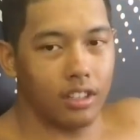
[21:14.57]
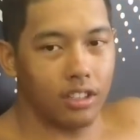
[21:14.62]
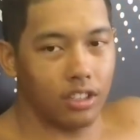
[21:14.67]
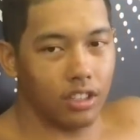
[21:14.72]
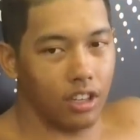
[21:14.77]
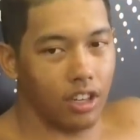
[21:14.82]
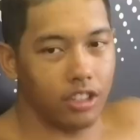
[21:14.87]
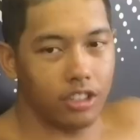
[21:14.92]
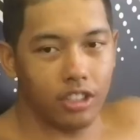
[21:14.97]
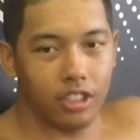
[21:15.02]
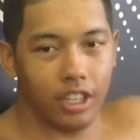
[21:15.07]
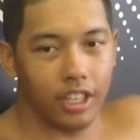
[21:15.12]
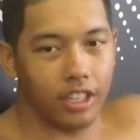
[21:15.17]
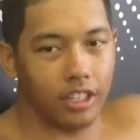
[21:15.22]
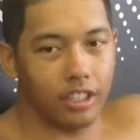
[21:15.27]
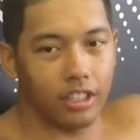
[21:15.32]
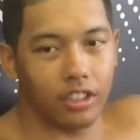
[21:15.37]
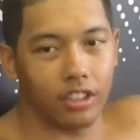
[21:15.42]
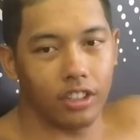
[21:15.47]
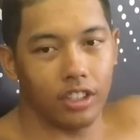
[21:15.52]
to
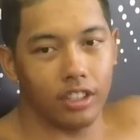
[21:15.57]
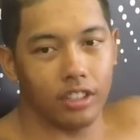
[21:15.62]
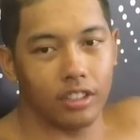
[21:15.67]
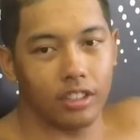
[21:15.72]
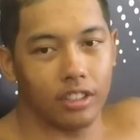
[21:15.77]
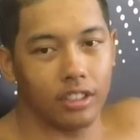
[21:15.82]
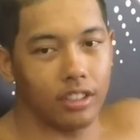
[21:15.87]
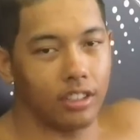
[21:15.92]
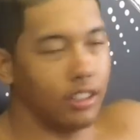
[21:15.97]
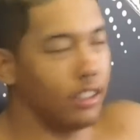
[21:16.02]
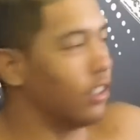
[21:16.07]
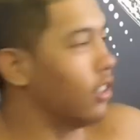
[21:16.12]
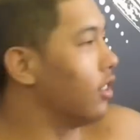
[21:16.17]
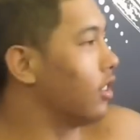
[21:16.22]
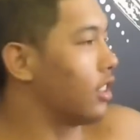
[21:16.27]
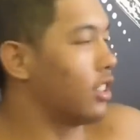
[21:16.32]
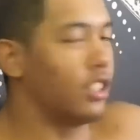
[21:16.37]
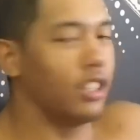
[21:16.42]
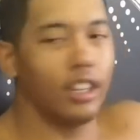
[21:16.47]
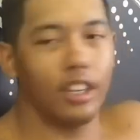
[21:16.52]
180 degrees. You know, you
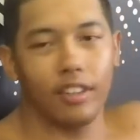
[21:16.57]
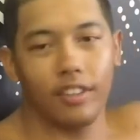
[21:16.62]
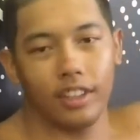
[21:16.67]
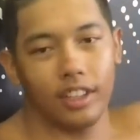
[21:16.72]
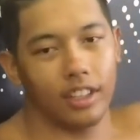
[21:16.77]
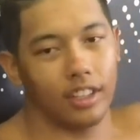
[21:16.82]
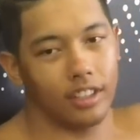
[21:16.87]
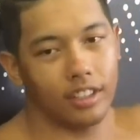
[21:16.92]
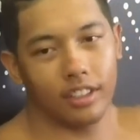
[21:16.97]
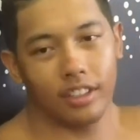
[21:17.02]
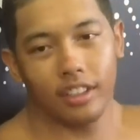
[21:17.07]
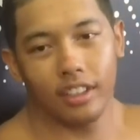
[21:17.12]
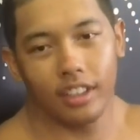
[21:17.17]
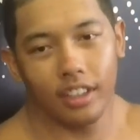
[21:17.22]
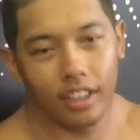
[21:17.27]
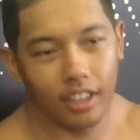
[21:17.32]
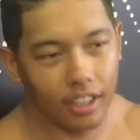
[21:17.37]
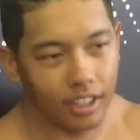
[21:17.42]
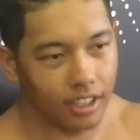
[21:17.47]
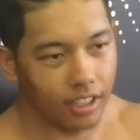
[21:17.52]
can see everything.
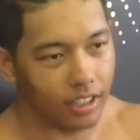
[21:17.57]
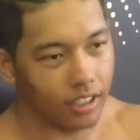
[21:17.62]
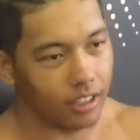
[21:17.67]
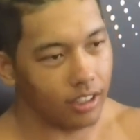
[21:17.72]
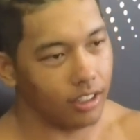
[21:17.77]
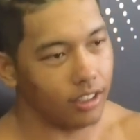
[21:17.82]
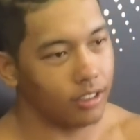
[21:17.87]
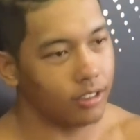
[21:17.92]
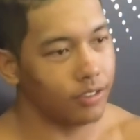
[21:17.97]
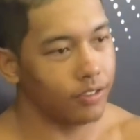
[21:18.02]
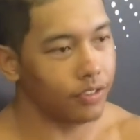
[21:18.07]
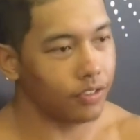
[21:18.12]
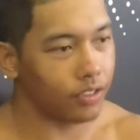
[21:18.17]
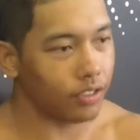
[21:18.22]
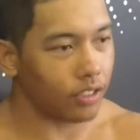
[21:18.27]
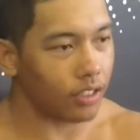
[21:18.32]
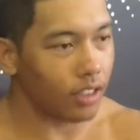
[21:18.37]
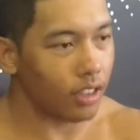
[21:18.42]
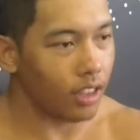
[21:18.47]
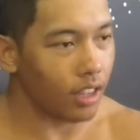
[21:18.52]
You know,
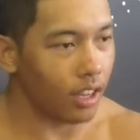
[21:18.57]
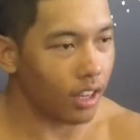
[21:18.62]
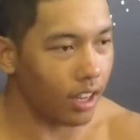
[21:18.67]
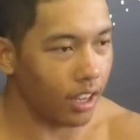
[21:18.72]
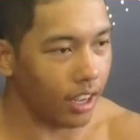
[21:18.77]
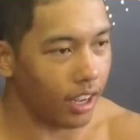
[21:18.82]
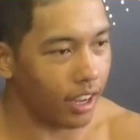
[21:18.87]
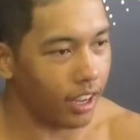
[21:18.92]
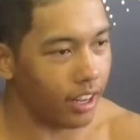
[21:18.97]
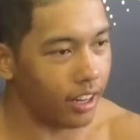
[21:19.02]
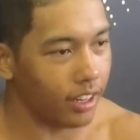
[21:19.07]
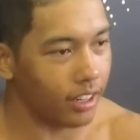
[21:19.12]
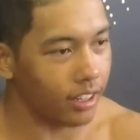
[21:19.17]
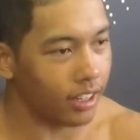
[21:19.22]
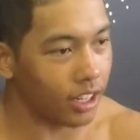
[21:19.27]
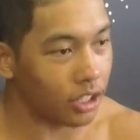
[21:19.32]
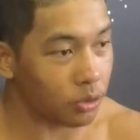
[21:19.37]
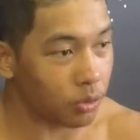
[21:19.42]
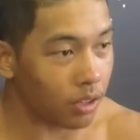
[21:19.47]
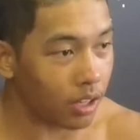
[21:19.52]
and
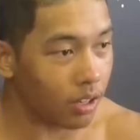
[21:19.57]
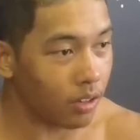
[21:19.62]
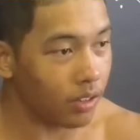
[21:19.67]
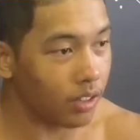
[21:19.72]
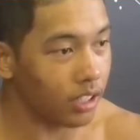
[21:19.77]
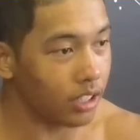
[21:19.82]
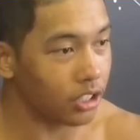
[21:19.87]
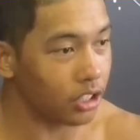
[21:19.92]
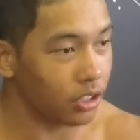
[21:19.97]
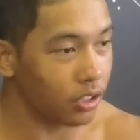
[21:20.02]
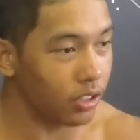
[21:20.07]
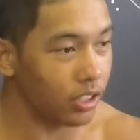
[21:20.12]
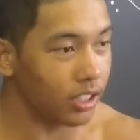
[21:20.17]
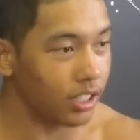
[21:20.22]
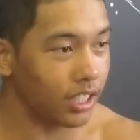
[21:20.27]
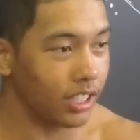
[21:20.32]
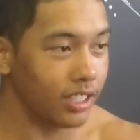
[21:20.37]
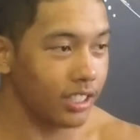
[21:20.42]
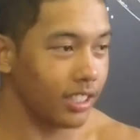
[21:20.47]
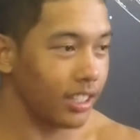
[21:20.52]
that's what I want to show these
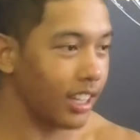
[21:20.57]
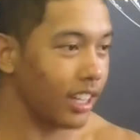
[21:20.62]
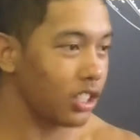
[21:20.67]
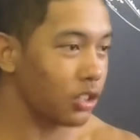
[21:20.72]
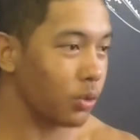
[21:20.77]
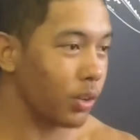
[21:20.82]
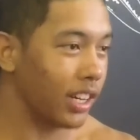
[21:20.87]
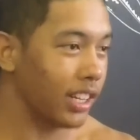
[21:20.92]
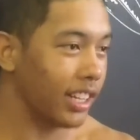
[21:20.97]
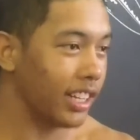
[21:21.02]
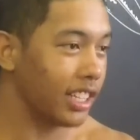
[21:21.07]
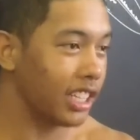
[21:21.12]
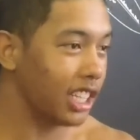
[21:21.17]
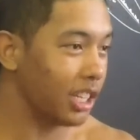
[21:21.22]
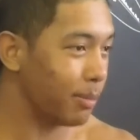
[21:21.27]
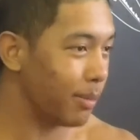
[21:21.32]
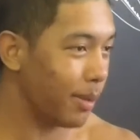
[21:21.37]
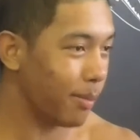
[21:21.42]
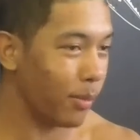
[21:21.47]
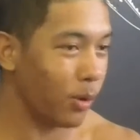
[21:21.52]
kids, and that's why they
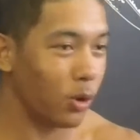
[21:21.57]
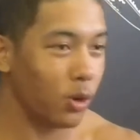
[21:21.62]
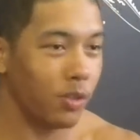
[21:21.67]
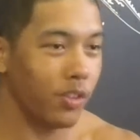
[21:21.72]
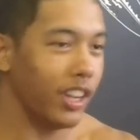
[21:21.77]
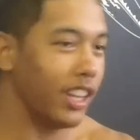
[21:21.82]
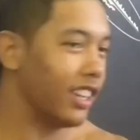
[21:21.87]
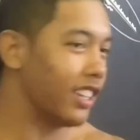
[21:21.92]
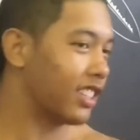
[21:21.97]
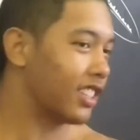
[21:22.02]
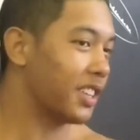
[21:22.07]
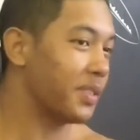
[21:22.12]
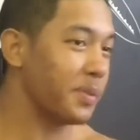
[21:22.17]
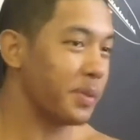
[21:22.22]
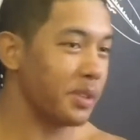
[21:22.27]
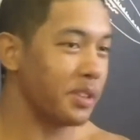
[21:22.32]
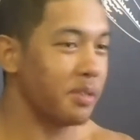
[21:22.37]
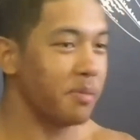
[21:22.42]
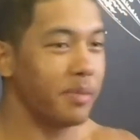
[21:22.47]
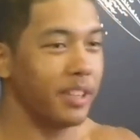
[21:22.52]
keep me motivated,
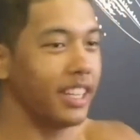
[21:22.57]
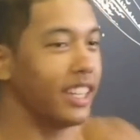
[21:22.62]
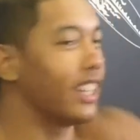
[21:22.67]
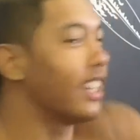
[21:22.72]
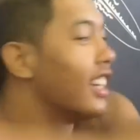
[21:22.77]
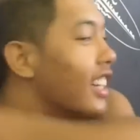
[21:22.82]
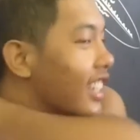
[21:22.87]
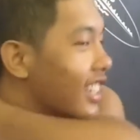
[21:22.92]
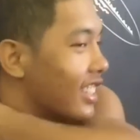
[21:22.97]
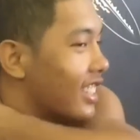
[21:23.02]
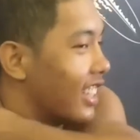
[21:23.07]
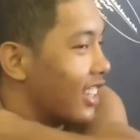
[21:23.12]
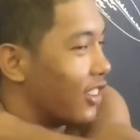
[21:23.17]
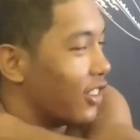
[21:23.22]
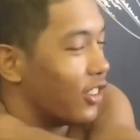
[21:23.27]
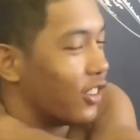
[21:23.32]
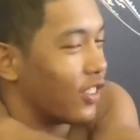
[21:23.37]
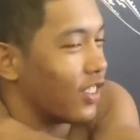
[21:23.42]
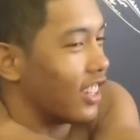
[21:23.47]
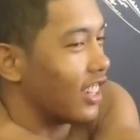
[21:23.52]
coming to me saying,
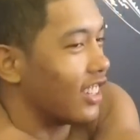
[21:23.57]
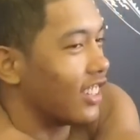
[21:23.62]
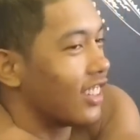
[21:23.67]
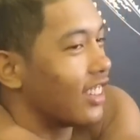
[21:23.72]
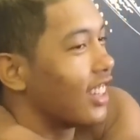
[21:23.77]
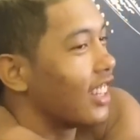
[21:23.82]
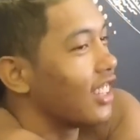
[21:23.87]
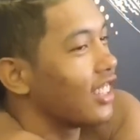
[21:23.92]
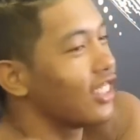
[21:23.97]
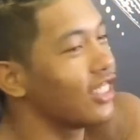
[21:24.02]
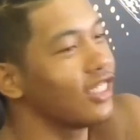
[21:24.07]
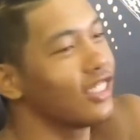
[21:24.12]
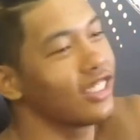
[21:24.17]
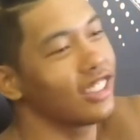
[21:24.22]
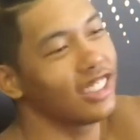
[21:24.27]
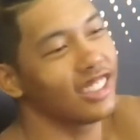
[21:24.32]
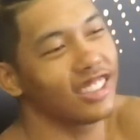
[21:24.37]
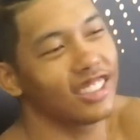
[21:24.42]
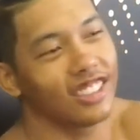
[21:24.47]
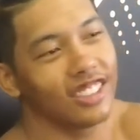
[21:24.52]
"Oh, Rolando, thank you,"
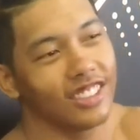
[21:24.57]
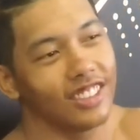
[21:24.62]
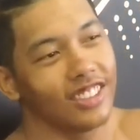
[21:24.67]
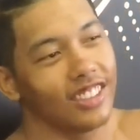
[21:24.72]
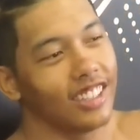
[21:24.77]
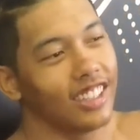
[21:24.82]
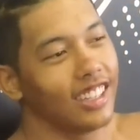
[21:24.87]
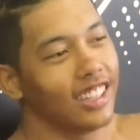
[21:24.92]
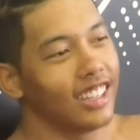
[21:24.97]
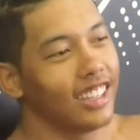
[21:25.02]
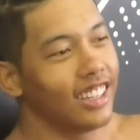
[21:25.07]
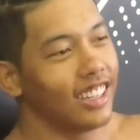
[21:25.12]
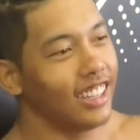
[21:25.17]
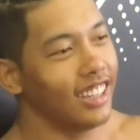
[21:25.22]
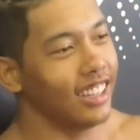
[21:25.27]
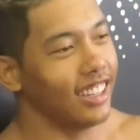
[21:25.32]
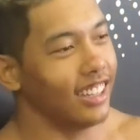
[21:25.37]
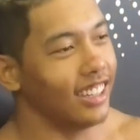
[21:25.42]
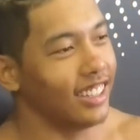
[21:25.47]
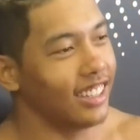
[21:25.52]

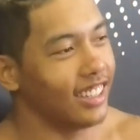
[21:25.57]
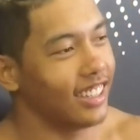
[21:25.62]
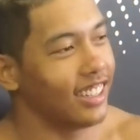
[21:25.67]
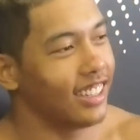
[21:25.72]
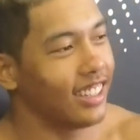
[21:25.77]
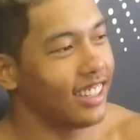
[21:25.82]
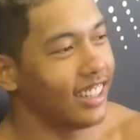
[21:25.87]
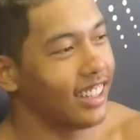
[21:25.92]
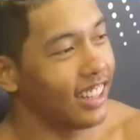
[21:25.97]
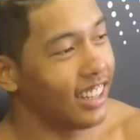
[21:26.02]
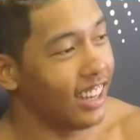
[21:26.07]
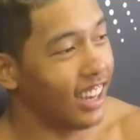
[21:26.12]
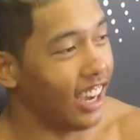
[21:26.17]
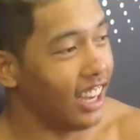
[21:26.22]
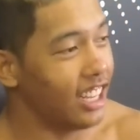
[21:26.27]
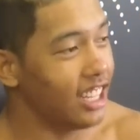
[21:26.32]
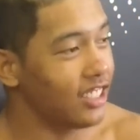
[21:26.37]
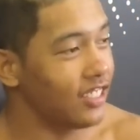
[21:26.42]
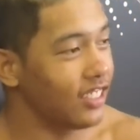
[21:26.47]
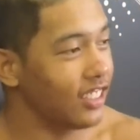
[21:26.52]
and
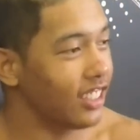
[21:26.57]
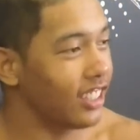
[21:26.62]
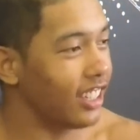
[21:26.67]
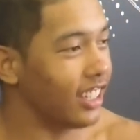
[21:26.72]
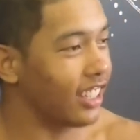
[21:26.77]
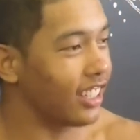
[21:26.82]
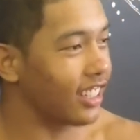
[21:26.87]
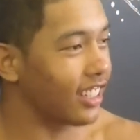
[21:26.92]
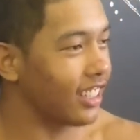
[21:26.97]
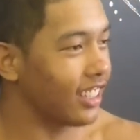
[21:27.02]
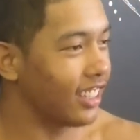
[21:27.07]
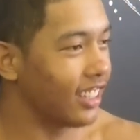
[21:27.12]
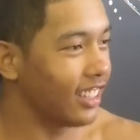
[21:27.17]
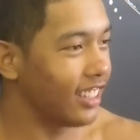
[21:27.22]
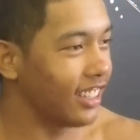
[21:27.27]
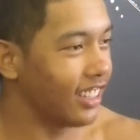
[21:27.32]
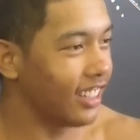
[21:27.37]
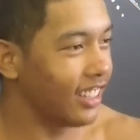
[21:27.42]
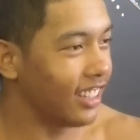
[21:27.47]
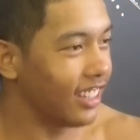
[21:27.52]
I just feel like
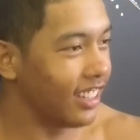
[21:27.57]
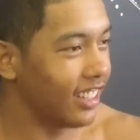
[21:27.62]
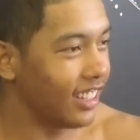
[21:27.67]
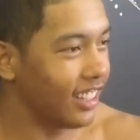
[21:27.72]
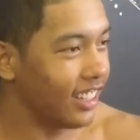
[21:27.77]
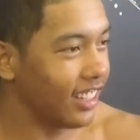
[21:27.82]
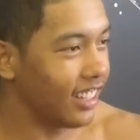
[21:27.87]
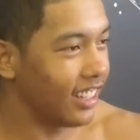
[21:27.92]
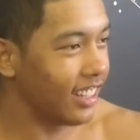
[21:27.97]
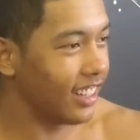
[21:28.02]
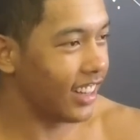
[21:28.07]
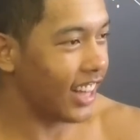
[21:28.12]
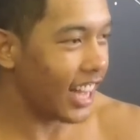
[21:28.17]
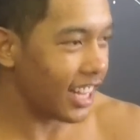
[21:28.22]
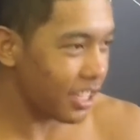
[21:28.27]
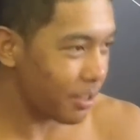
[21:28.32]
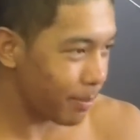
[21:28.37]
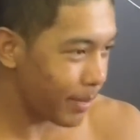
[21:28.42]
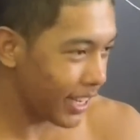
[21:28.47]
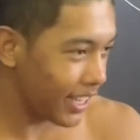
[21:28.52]

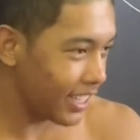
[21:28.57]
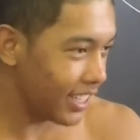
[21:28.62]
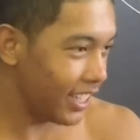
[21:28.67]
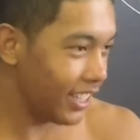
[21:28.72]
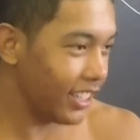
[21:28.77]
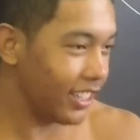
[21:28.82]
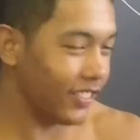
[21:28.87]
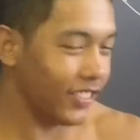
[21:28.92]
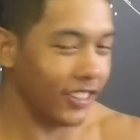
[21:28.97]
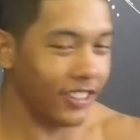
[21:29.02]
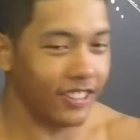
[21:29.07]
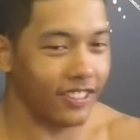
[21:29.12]
that's my key to